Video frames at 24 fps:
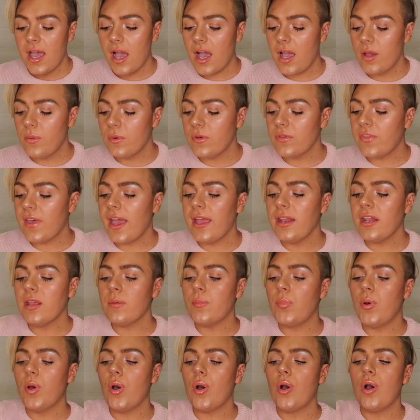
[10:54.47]
I will then
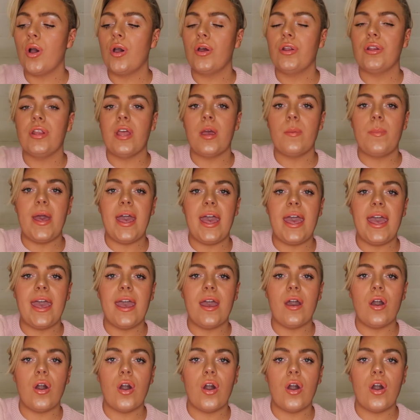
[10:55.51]
put on a pair